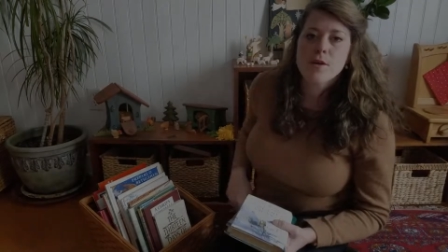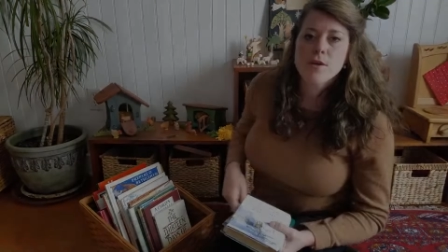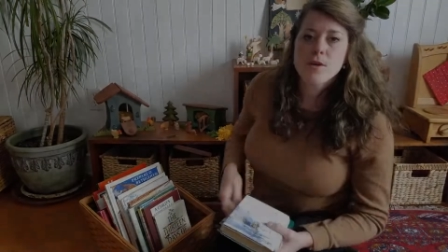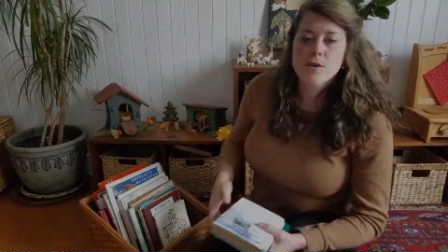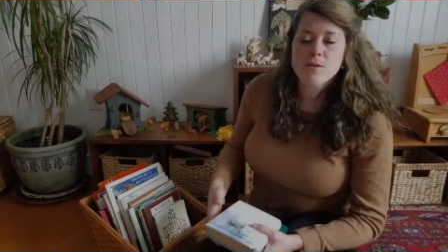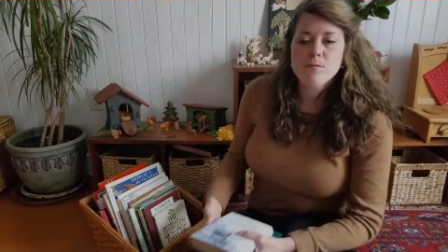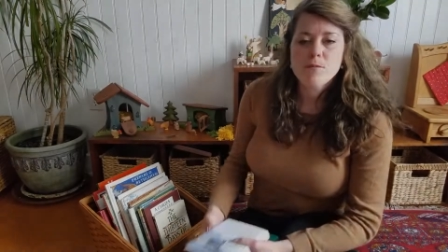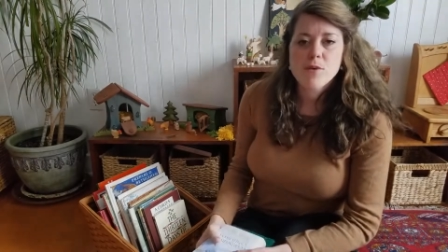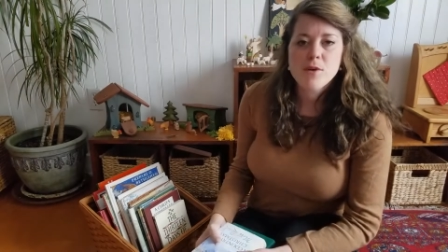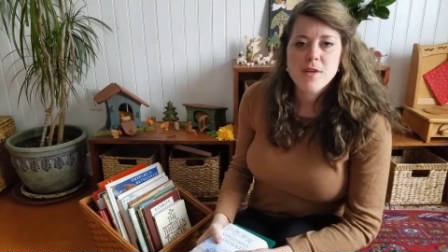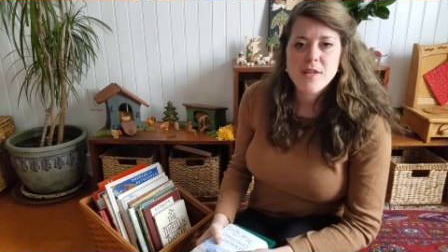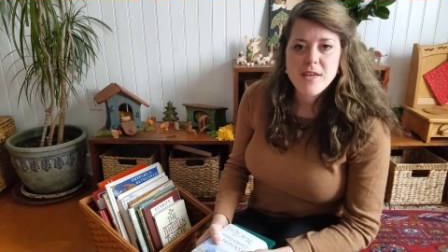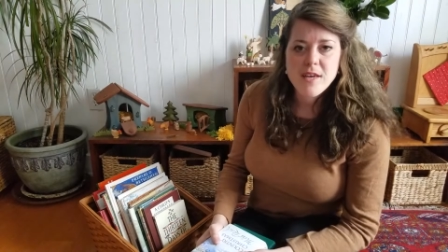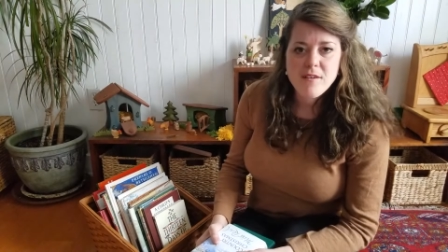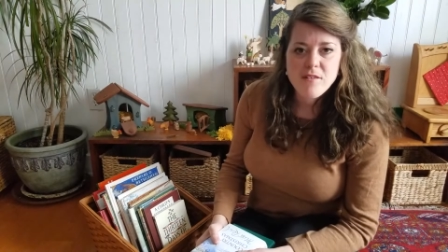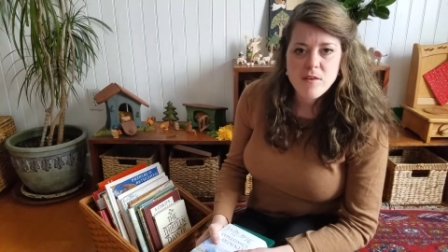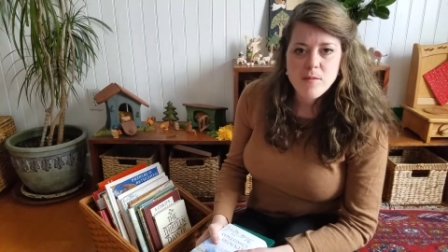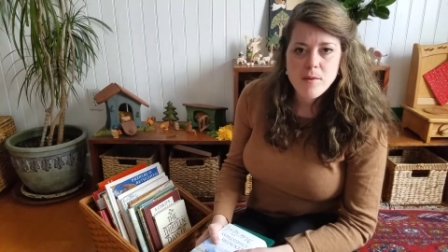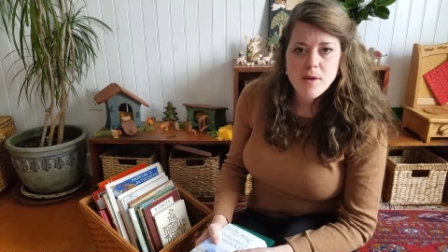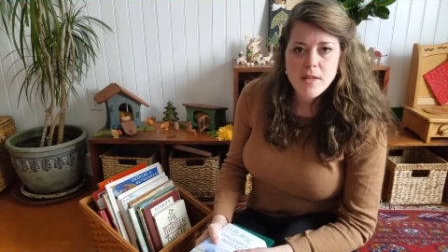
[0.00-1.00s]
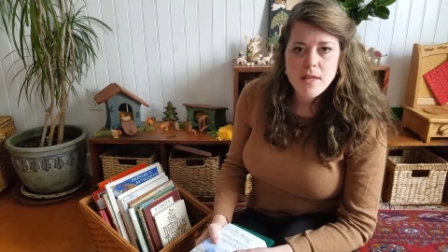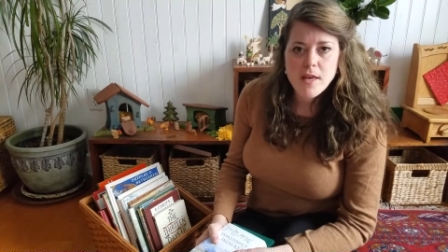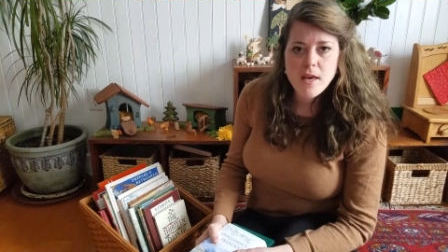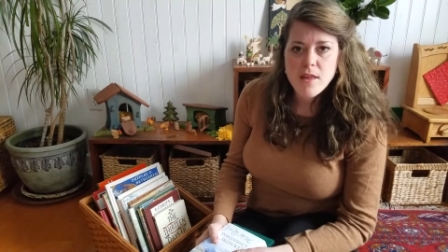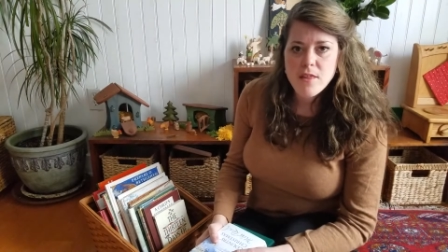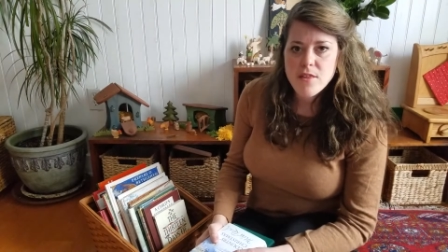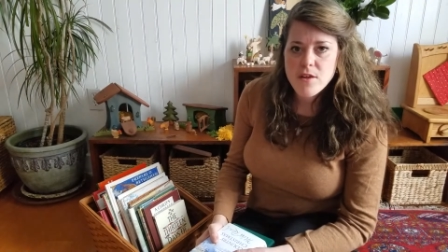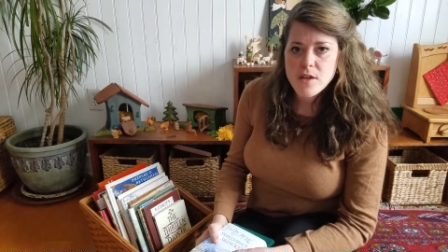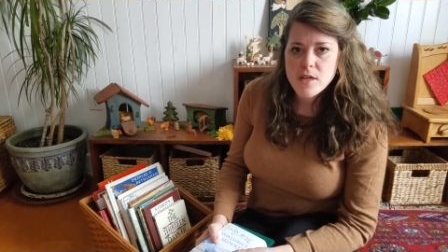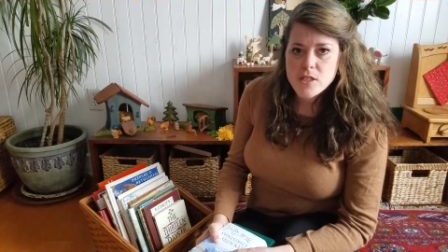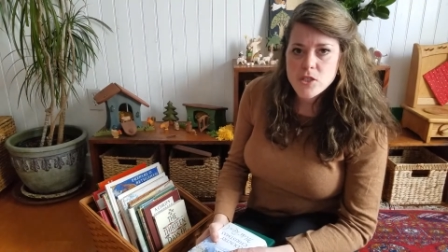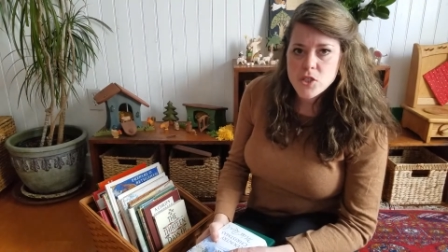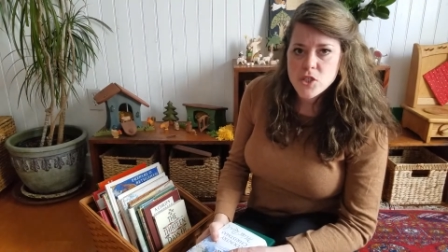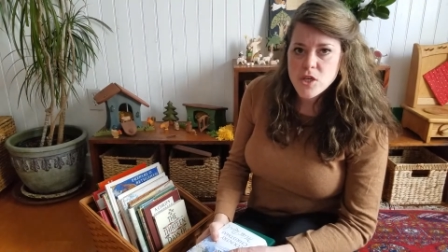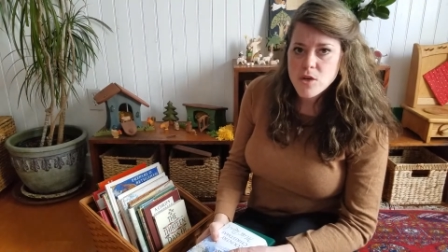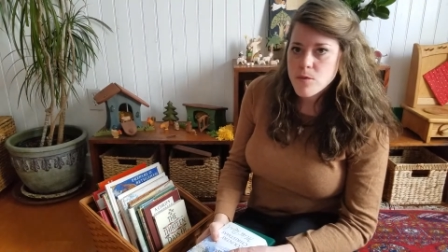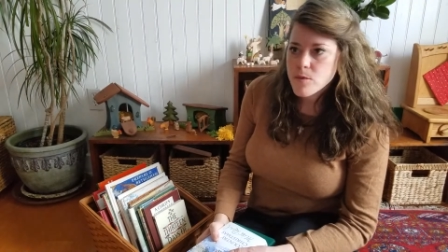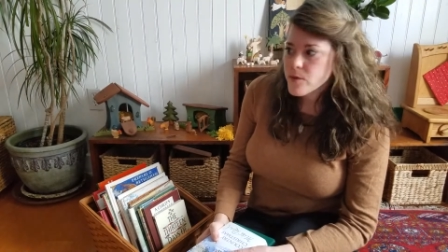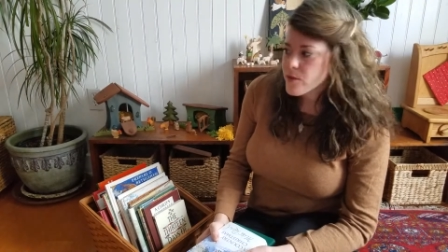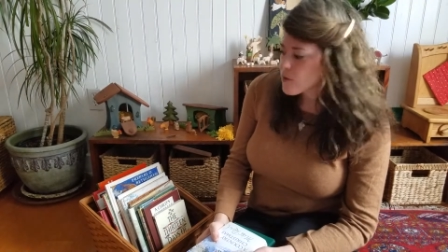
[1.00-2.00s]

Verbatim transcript: Good morning, everybody. I thought I'd share with